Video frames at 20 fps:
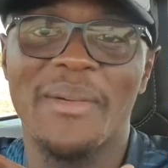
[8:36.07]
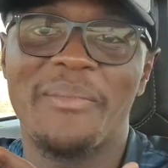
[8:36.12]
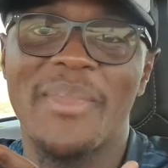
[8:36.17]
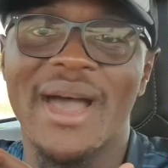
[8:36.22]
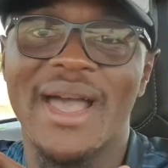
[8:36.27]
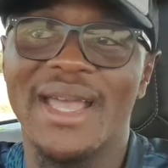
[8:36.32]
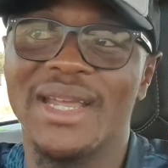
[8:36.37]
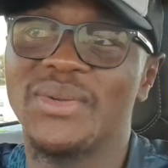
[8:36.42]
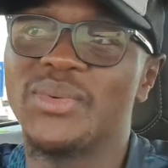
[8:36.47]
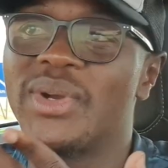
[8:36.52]
I
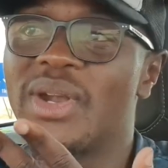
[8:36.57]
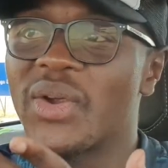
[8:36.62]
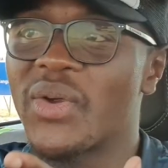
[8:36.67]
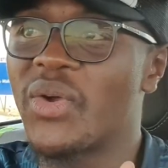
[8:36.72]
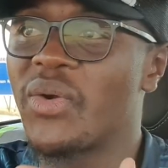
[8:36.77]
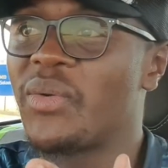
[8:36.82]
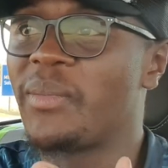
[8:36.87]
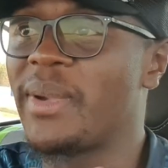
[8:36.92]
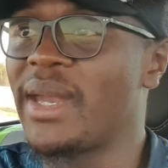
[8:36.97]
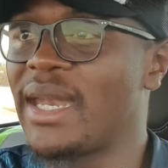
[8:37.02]
buy it? Would I
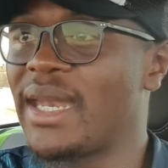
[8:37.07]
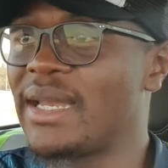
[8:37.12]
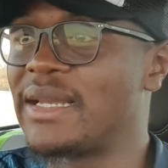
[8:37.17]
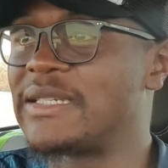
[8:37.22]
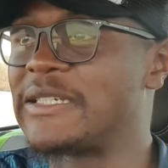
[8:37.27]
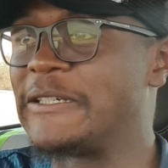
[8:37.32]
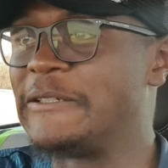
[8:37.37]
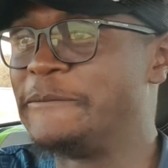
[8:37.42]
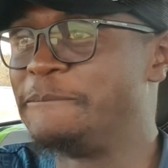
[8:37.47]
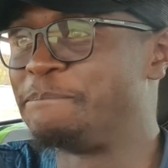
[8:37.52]
recommend
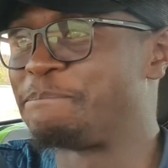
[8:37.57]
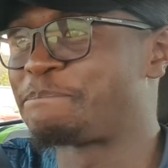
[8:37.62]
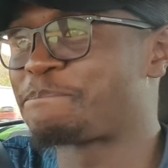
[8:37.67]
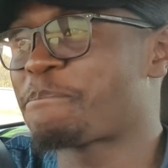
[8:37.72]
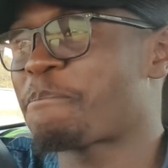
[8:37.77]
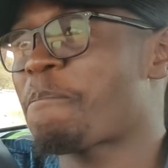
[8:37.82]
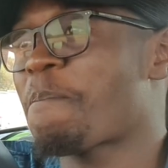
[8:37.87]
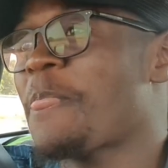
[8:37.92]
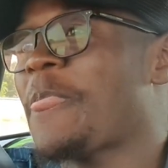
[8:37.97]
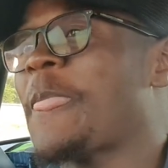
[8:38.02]
it?
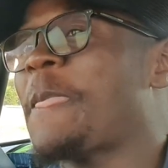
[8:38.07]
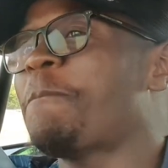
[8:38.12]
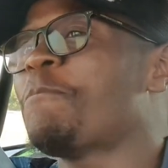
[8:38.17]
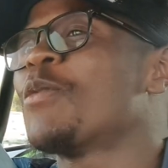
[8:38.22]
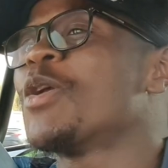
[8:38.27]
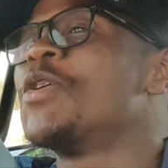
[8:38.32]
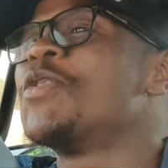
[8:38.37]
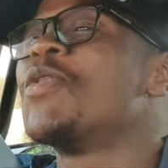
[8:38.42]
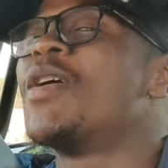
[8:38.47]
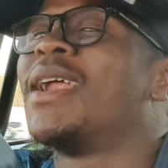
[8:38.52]

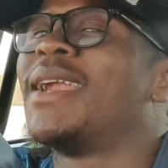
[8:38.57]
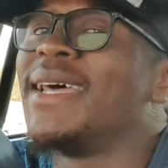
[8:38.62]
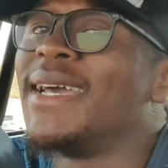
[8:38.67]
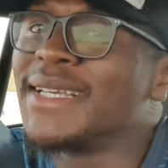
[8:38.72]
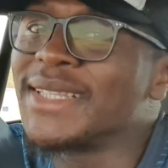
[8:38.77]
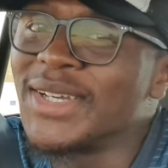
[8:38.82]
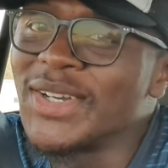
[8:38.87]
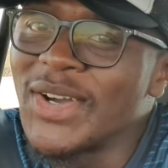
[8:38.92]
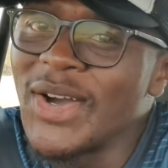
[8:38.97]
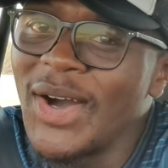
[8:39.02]
Do I
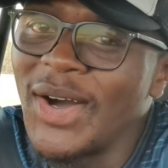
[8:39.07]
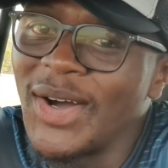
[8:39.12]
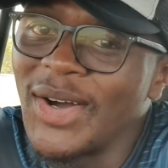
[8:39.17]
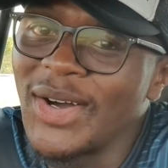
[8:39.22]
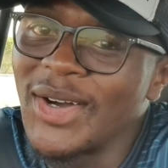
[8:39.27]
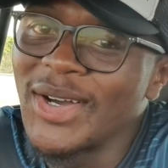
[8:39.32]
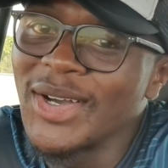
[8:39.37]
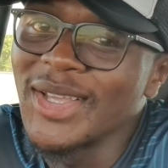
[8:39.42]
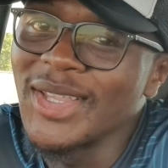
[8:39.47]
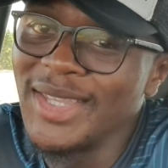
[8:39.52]
like the car?
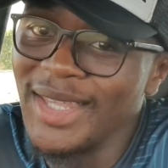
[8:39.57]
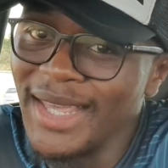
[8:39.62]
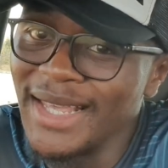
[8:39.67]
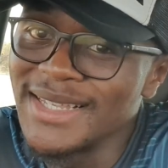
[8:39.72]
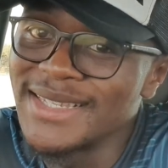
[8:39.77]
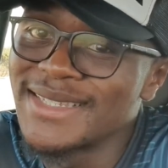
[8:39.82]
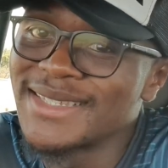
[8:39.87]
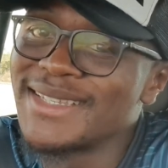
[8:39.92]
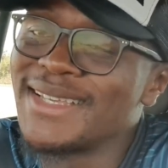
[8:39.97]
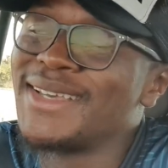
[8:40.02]

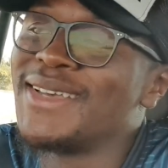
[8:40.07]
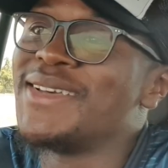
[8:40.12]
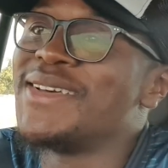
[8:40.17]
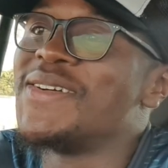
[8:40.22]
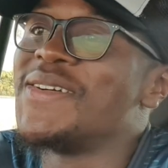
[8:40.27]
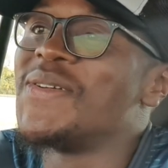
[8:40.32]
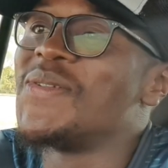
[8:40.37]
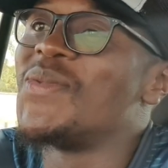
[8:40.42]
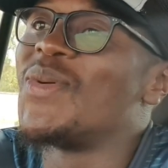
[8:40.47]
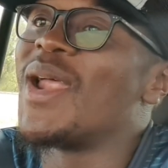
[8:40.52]
Yes.
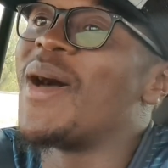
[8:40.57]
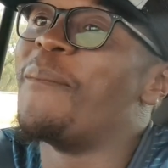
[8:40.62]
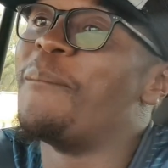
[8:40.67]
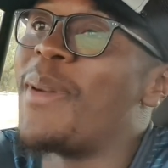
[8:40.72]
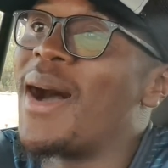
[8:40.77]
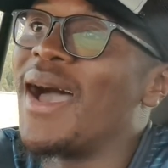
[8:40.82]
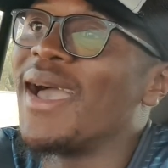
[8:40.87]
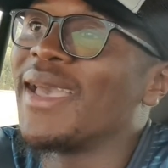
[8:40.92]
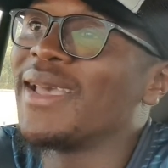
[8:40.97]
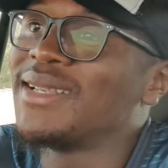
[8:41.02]
Would I
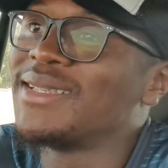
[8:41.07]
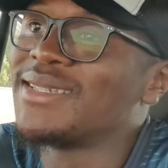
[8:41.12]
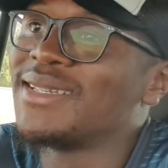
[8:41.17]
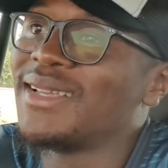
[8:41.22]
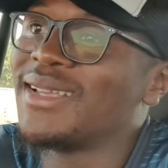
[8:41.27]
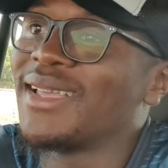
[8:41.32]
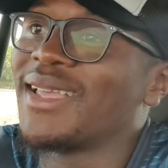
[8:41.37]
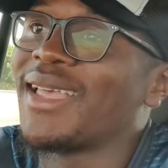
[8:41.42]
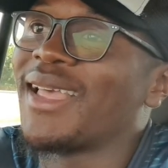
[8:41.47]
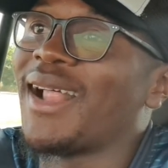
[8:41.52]
buy it?
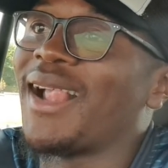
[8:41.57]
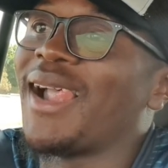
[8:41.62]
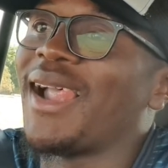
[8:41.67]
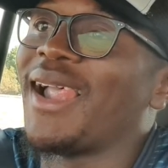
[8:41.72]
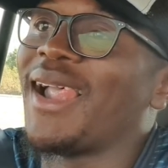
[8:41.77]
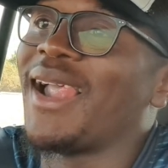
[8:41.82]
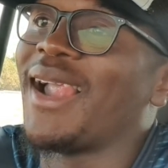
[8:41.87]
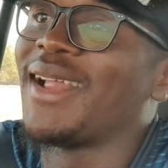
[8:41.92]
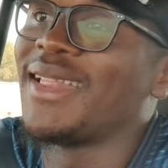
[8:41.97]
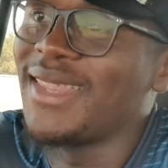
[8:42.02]

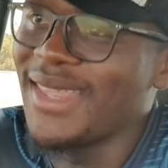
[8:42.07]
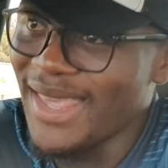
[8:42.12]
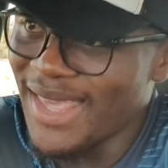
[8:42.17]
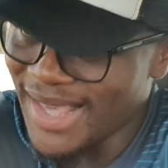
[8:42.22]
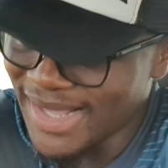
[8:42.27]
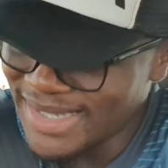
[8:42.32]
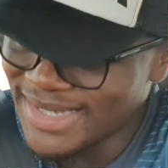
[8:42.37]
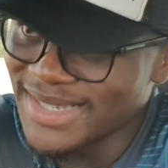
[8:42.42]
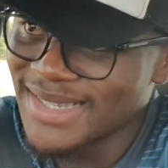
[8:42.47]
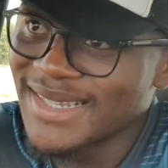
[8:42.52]

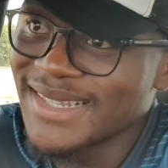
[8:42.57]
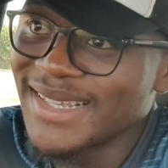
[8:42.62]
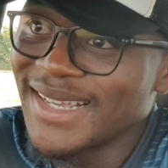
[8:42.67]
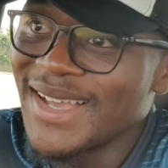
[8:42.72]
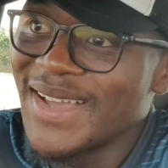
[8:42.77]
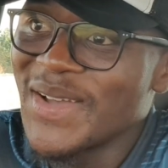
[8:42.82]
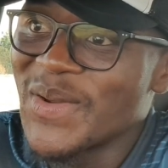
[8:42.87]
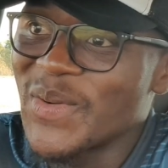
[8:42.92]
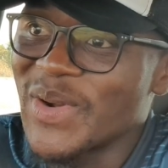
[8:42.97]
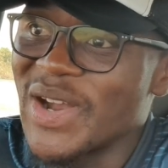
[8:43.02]
Yes.
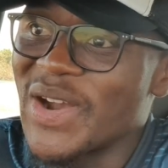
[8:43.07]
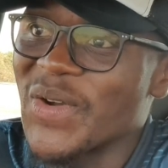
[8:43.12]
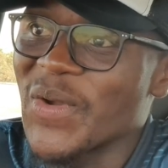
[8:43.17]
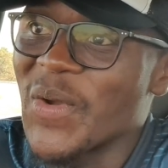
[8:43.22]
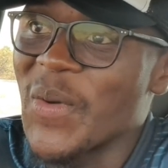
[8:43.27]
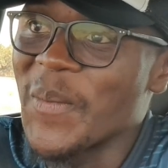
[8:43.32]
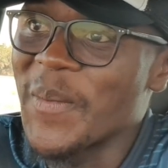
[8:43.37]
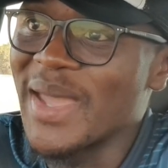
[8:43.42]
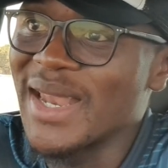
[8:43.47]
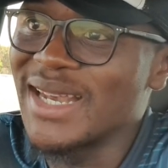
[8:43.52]
Would I
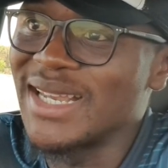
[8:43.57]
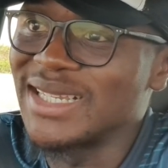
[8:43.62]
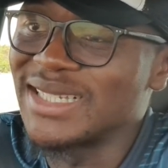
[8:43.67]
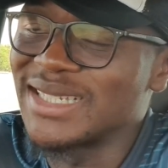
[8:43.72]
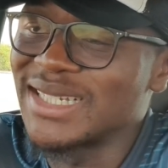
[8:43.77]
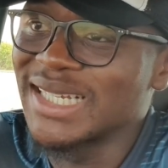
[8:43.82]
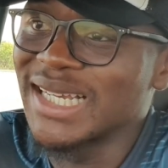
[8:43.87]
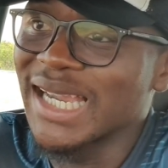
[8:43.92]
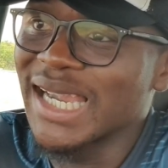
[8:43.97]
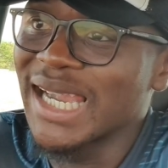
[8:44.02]
recommend
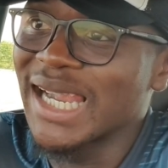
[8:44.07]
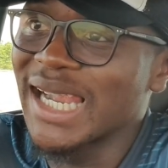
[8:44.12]
it?